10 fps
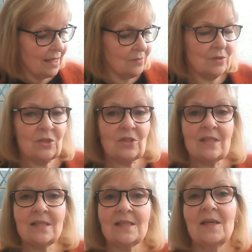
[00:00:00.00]
I will
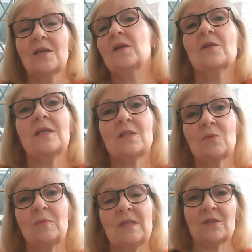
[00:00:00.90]
just, these
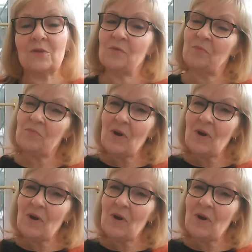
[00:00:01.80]
will be a sort of